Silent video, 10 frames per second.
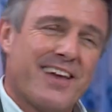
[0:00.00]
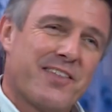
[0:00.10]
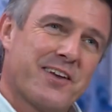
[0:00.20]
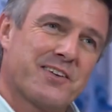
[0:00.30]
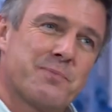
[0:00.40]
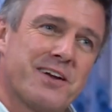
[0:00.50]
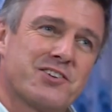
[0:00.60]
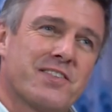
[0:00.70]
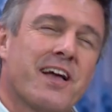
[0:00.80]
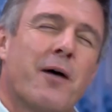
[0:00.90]
the
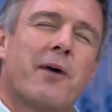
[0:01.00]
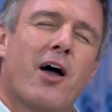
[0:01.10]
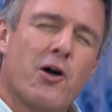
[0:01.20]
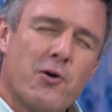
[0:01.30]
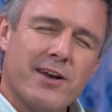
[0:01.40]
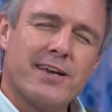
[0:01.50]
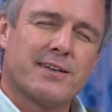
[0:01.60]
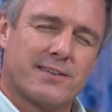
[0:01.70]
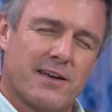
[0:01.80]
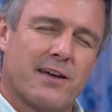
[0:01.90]
expansion. My only
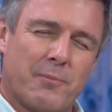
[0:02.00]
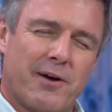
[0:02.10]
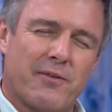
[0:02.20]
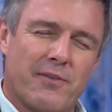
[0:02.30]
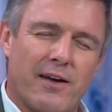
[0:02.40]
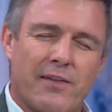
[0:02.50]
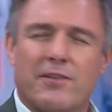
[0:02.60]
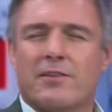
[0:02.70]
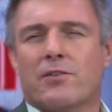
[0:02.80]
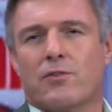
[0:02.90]
concern about that, and
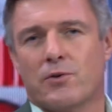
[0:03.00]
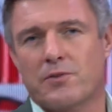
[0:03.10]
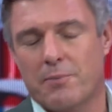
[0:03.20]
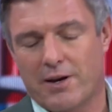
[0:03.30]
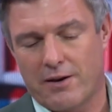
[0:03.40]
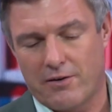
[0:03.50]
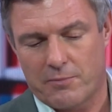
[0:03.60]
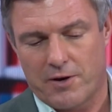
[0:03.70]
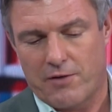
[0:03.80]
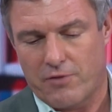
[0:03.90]
this is, of course, the big
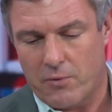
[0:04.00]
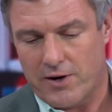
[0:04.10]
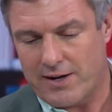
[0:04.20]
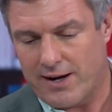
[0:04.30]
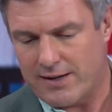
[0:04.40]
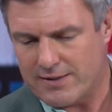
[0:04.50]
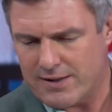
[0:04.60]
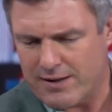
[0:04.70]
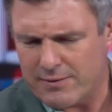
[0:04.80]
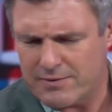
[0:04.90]
announcement over the weekend,
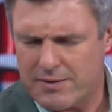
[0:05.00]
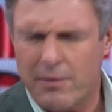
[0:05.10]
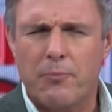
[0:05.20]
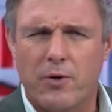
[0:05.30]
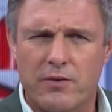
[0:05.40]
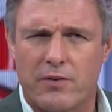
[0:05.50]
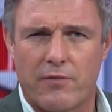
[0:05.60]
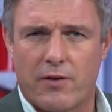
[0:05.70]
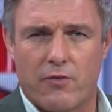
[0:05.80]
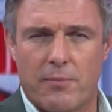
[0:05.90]
upwards of
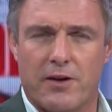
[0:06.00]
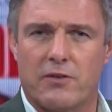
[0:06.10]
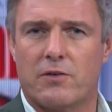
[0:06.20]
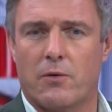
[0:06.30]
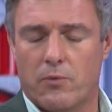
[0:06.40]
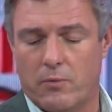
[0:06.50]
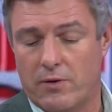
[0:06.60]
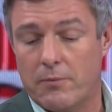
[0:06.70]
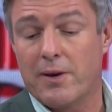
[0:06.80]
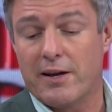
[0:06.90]

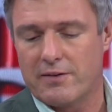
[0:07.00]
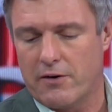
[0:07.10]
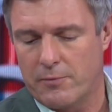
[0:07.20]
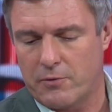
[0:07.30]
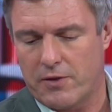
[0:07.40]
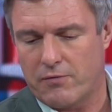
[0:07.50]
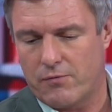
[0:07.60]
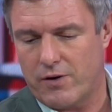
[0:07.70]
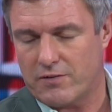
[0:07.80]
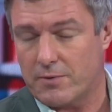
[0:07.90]
700 million dirhams worth of
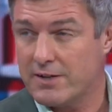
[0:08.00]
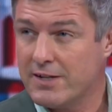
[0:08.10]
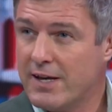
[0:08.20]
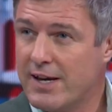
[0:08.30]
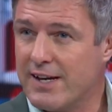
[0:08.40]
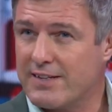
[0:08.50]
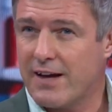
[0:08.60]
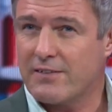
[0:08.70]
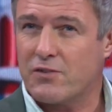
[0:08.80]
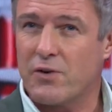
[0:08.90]
investment into
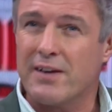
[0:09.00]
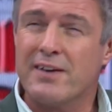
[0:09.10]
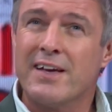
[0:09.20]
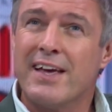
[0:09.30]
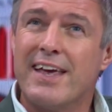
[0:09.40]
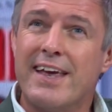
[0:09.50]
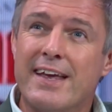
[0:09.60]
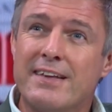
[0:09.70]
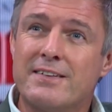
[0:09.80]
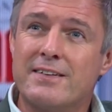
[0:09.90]
Hesse Street,
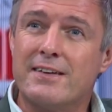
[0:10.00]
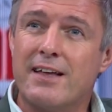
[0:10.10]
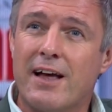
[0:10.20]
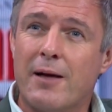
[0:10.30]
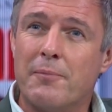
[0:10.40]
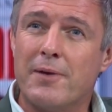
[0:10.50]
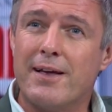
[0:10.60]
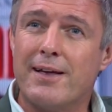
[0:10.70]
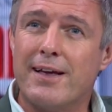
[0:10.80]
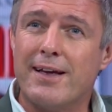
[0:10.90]
is
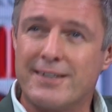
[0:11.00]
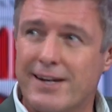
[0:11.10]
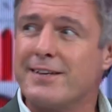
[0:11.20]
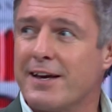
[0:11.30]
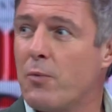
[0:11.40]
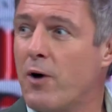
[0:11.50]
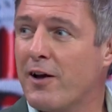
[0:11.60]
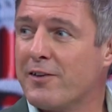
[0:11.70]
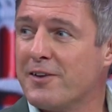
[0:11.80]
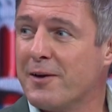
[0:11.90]
it's going to take a
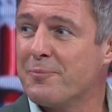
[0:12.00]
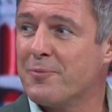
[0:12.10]
while, isn't it?